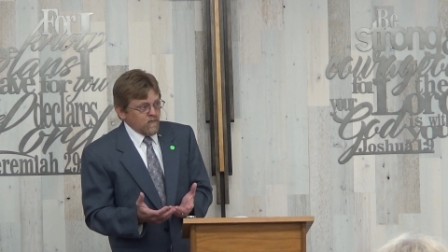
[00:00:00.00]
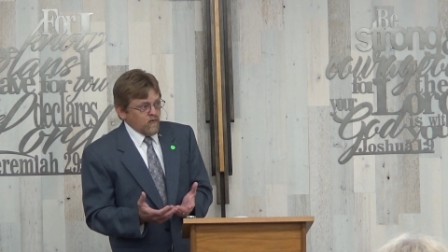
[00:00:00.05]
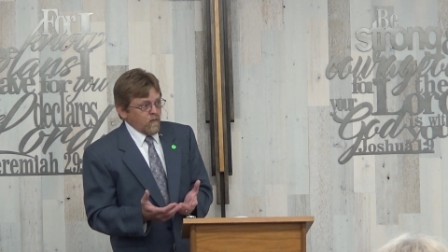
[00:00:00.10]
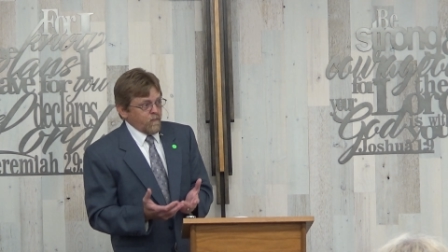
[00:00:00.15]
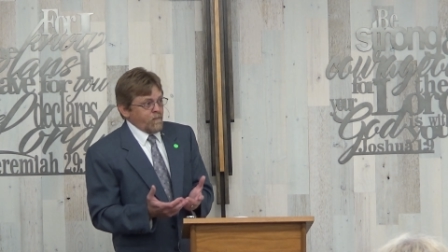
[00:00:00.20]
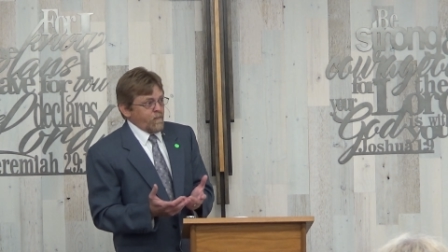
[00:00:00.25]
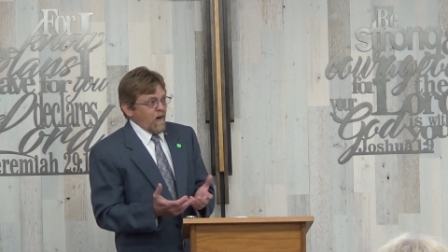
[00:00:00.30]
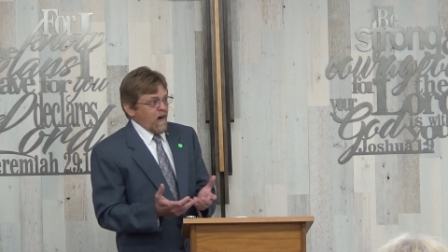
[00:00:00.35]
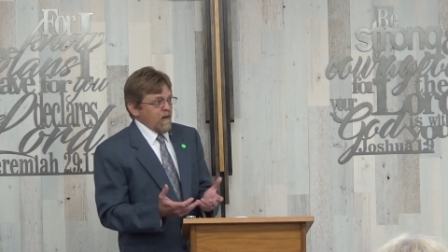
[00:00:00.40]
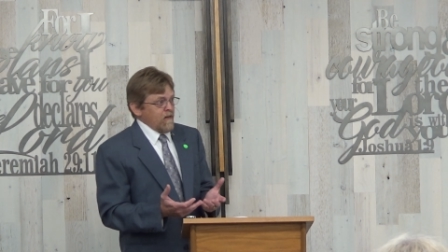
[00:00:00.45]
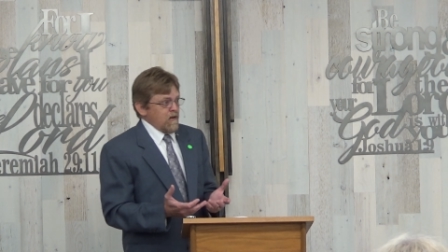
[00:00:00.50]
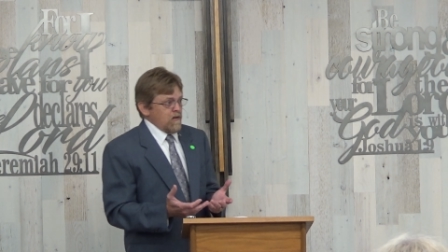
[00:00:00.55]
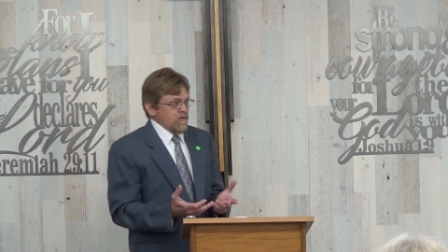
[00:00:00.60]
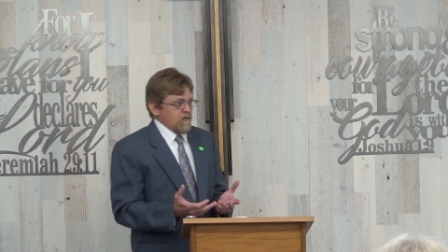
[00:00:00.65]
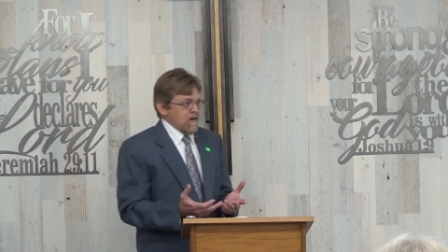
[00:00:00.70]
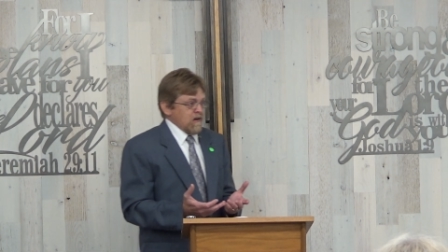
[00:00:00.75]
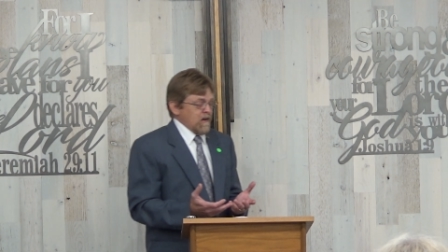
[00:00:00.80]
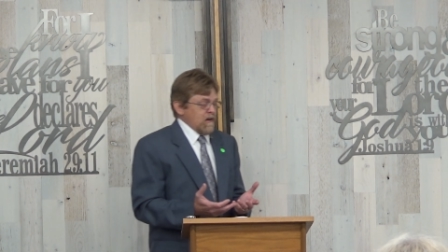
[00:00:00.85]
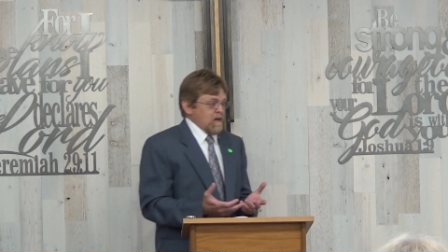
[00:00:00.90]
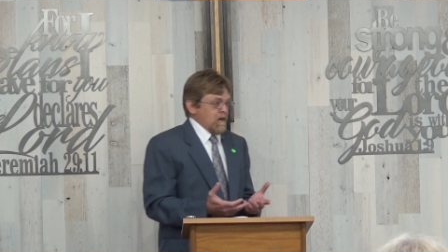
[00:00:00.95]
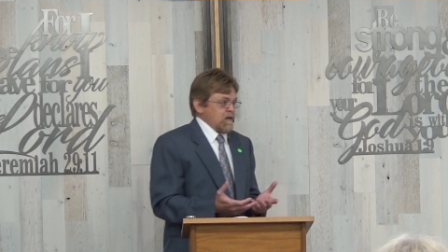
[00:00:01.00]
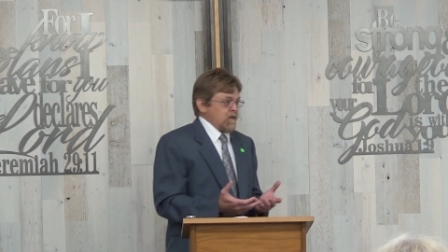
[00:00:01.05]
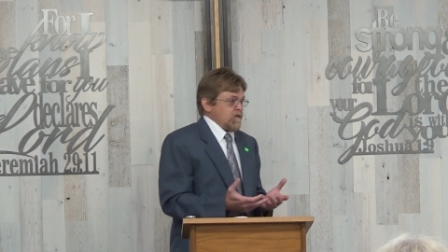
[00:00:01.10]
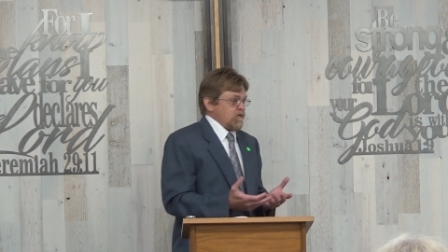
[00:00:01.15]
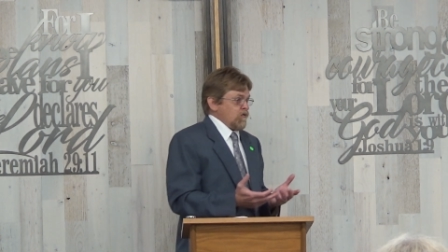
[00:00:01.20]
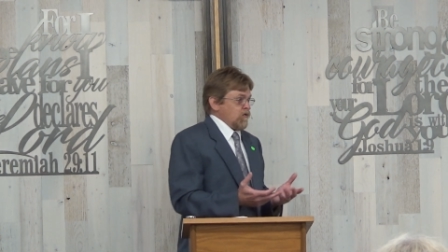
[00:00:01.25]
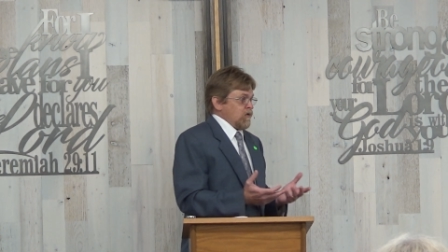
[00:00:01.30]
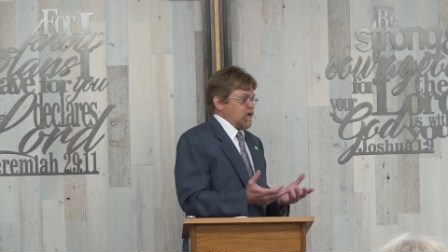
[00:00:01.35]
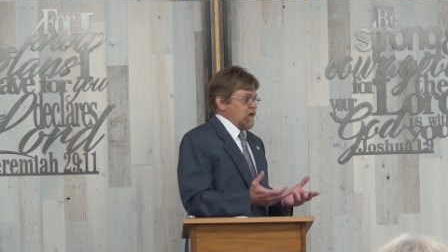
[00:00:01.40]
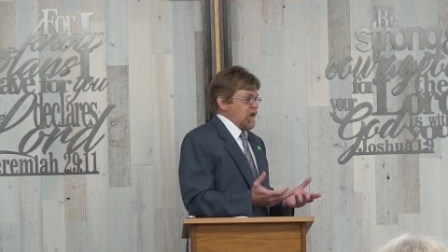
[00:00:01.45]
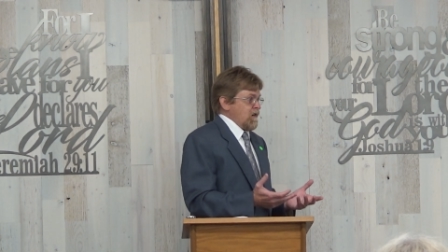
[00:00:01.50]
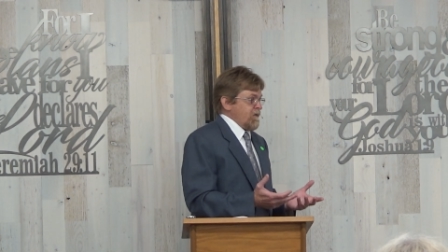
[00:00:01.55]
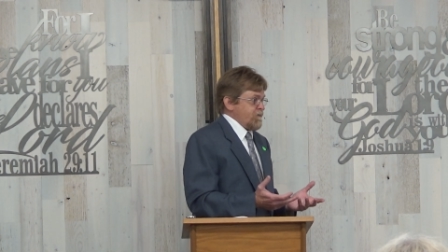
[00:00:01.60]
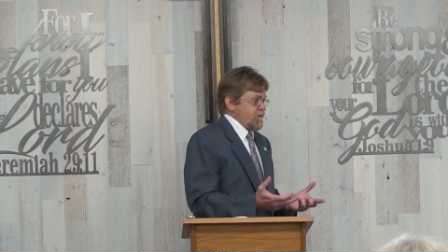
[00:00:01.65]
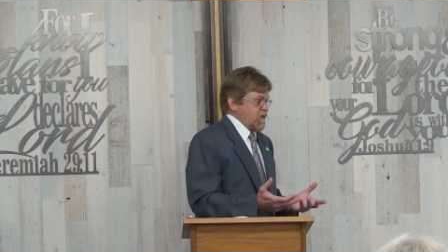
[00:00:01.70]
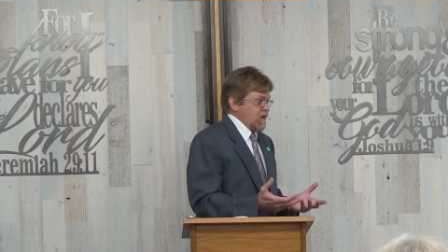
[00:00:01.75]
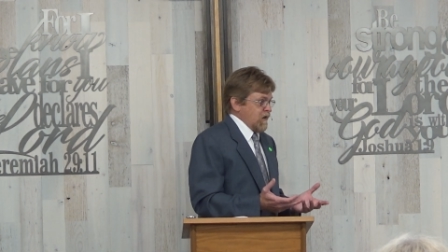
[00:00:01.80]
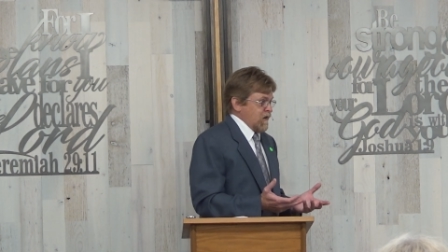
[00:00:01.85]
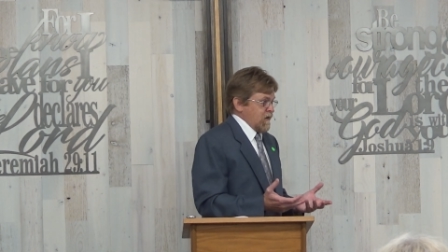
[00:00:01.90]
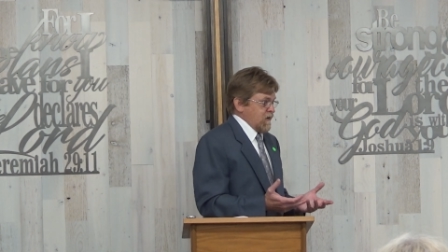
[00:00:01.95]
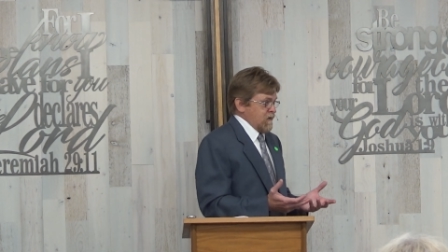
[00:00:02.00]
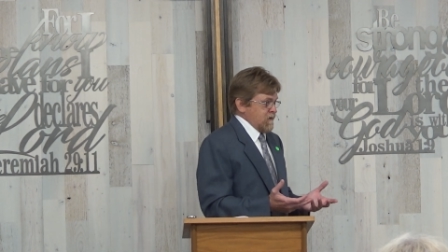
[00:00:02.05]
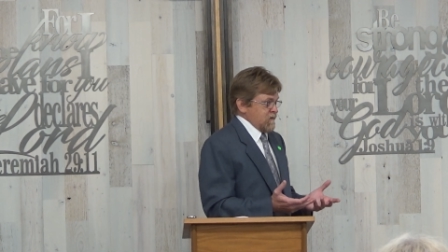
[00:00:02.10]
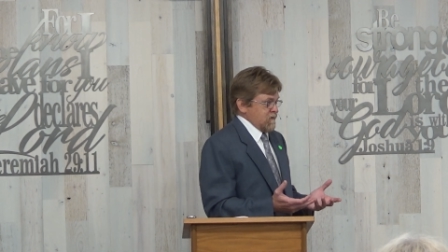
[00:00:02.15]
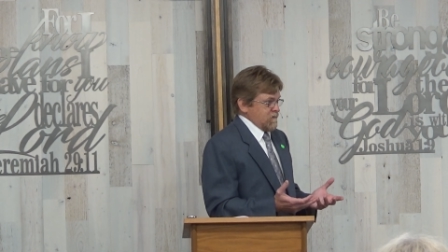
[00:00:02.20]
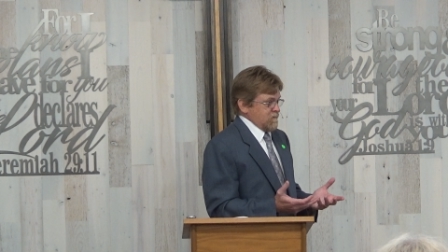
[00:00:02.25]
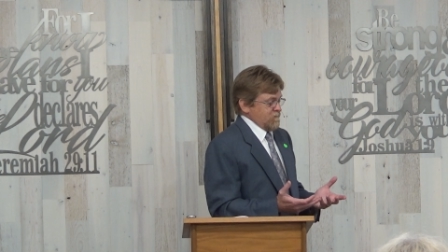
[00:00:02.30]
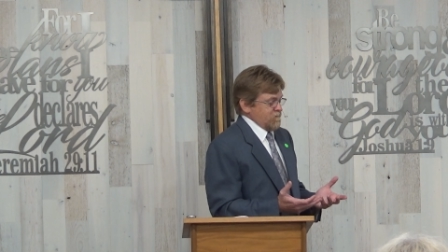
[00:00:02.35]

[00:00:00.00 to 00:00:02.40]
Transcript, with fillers: or follow God, or love God.